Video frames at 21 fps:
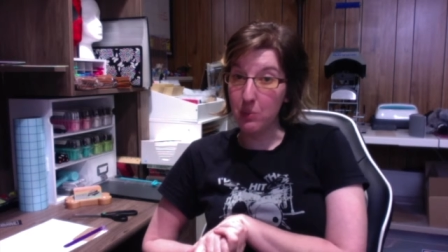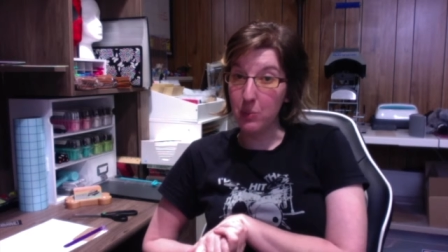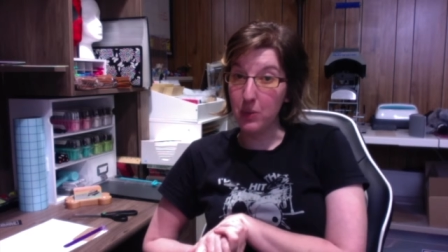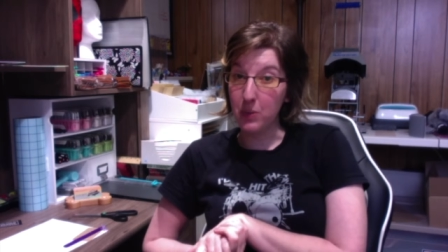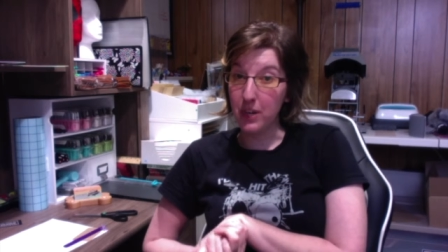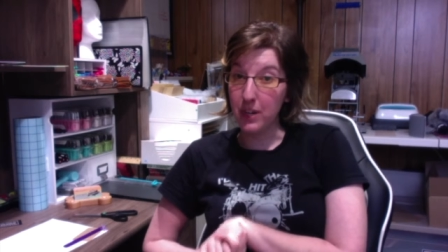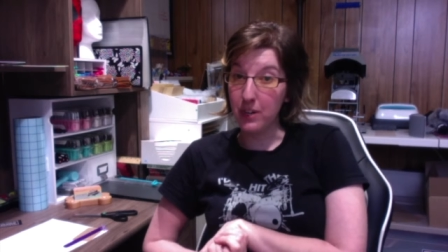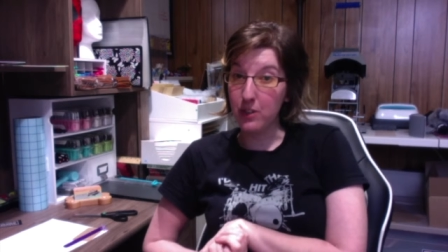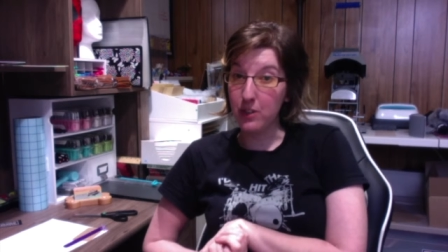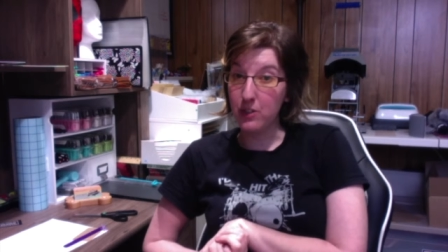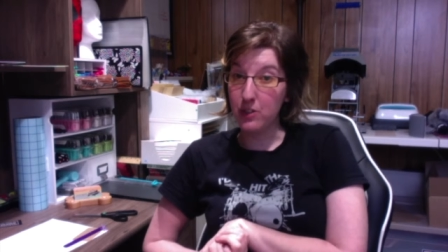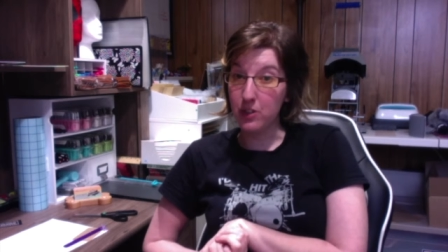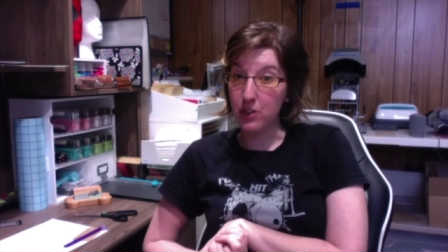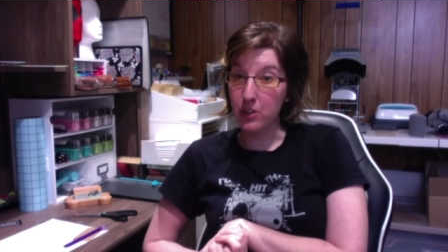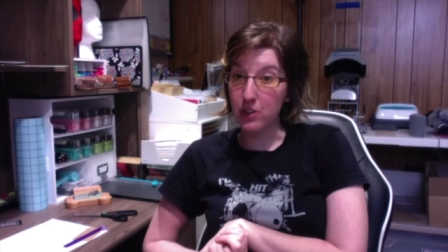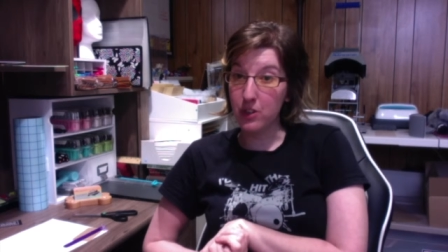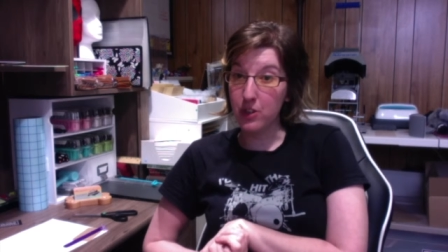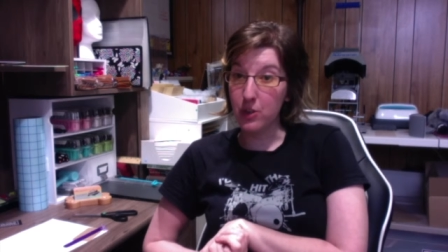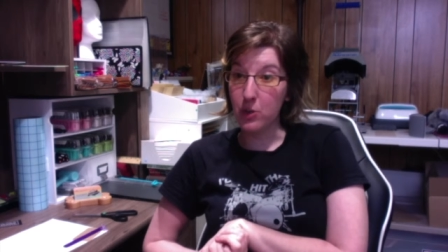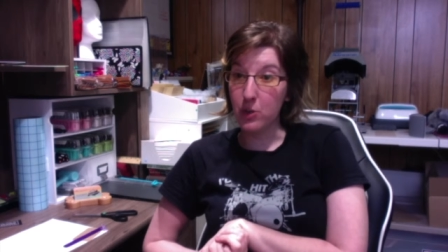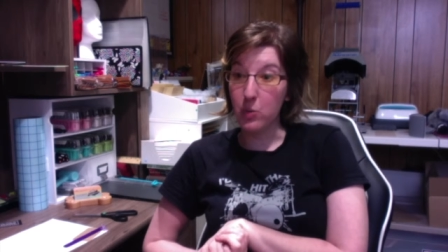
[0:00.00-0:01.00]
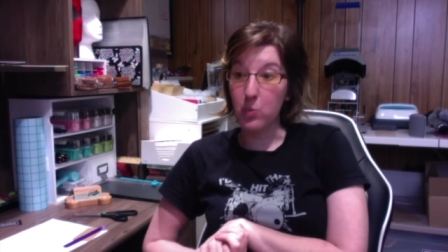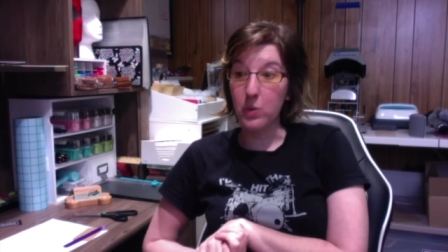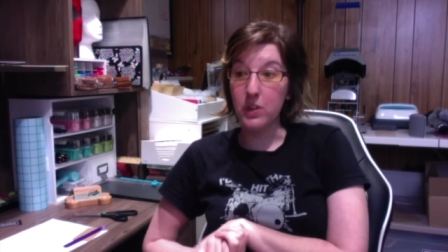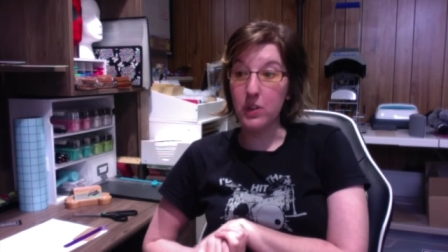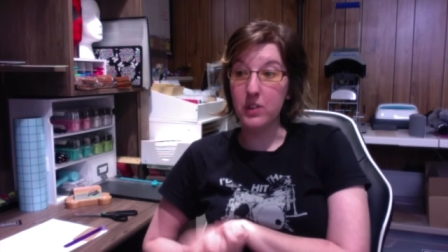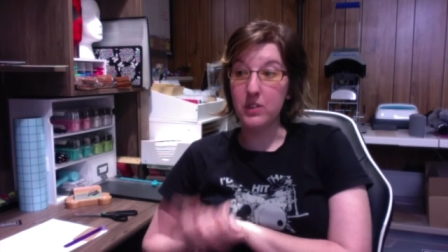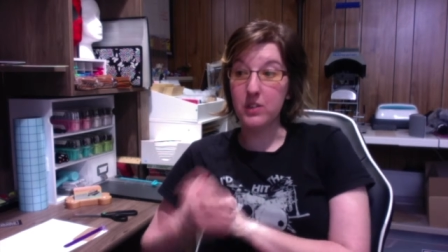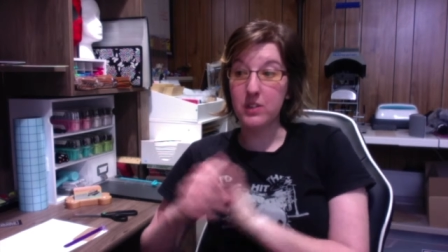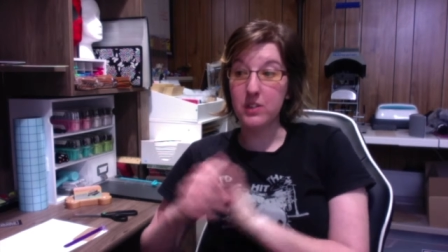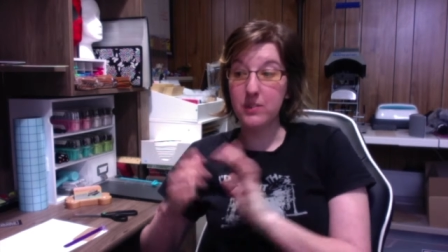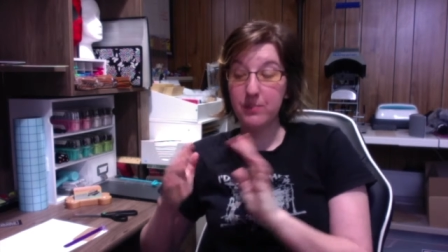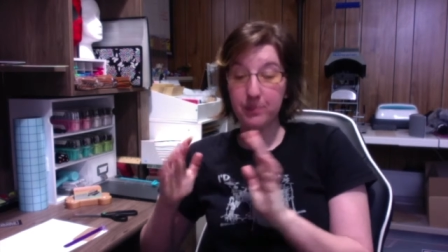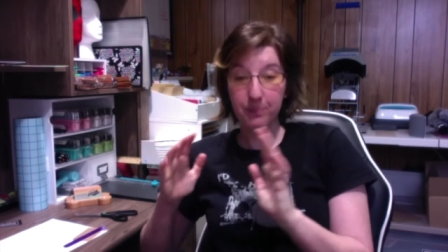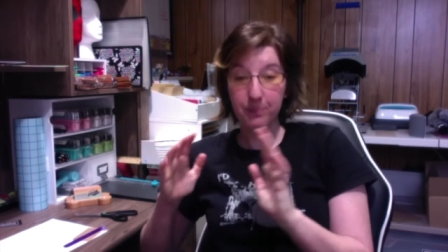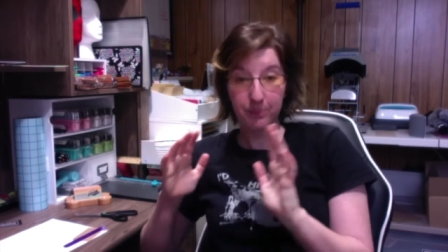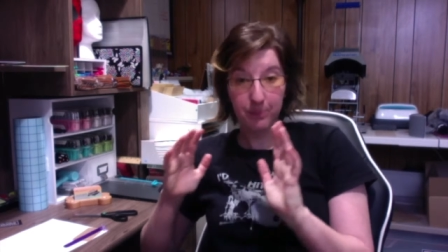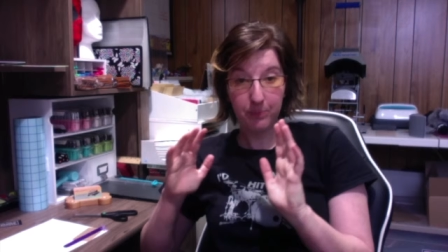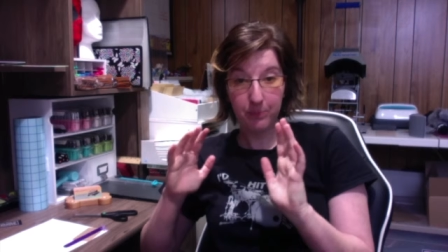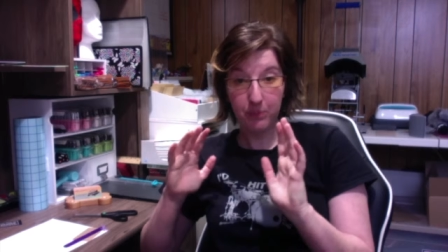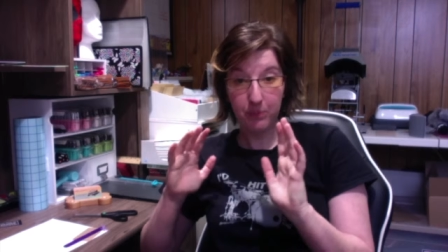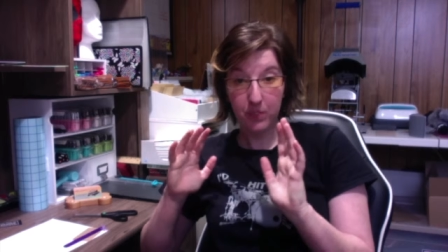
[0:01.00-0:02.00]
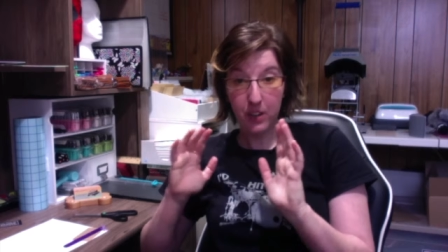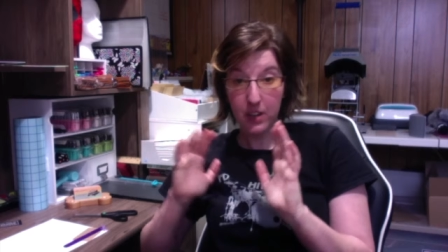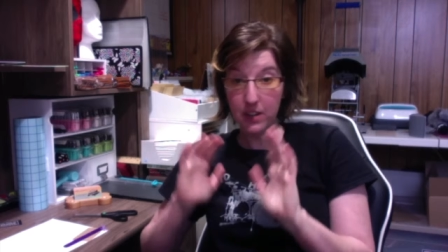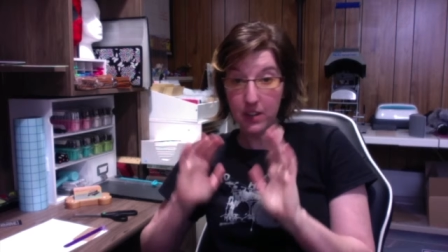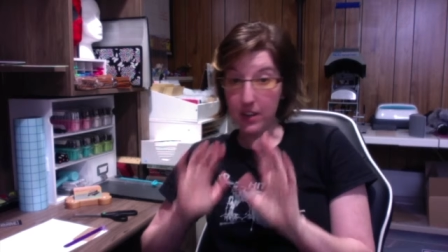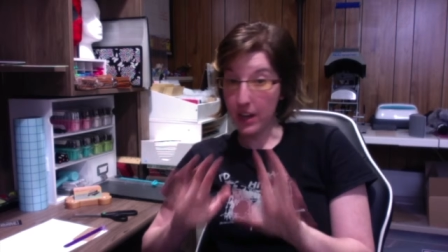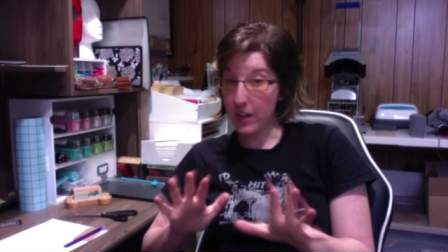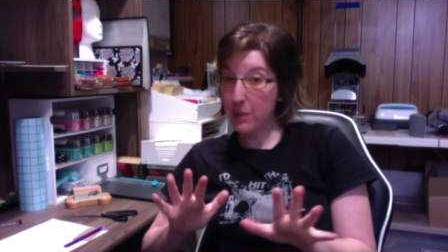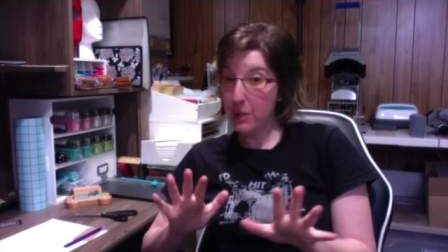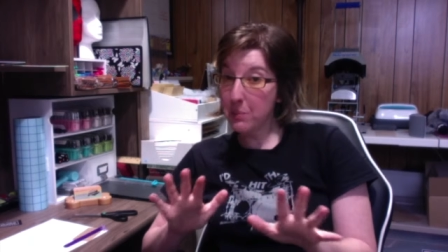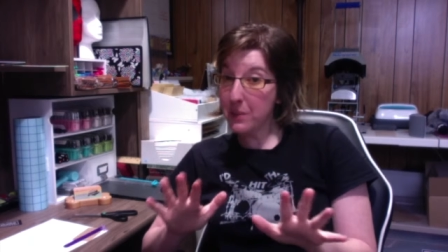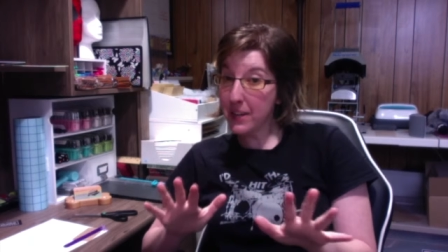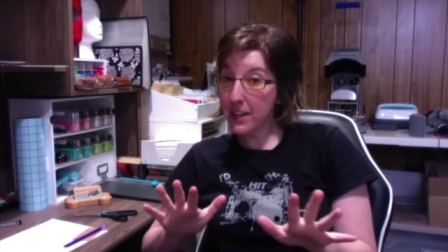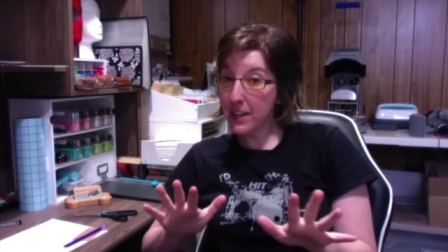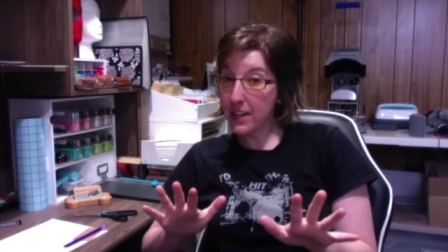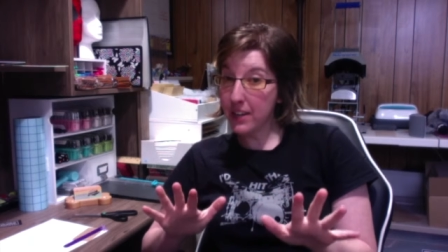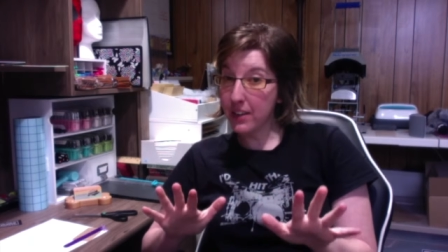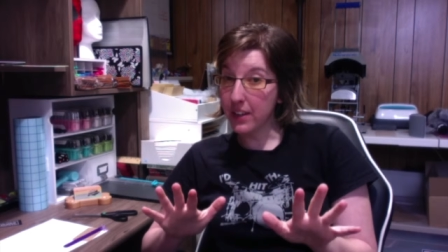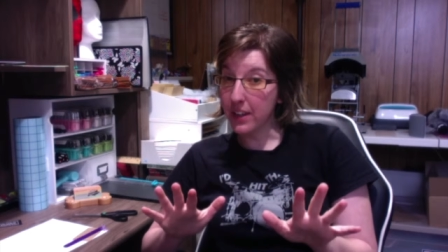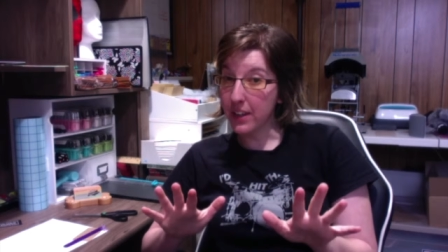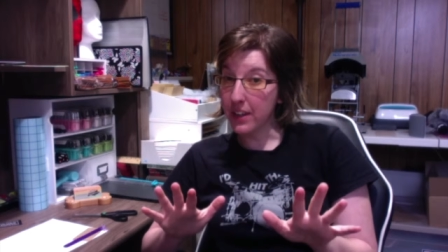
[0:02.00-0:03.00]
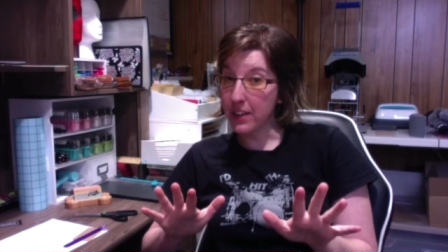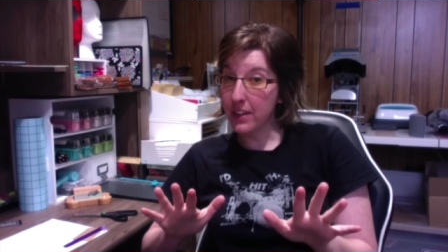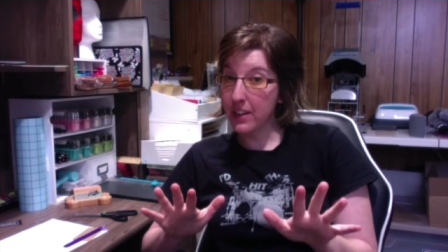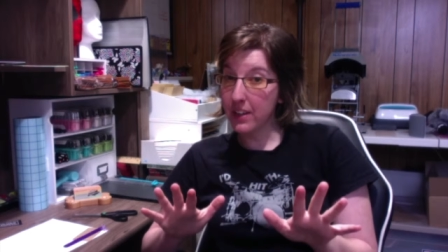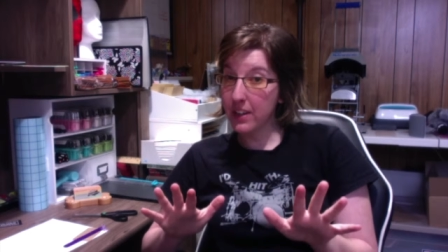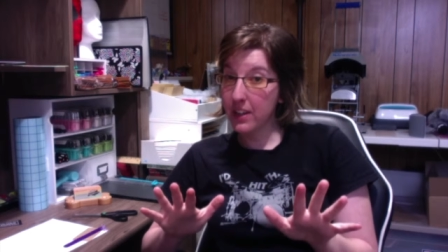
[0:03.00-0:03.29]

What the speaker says: what I used to do was, not immediately,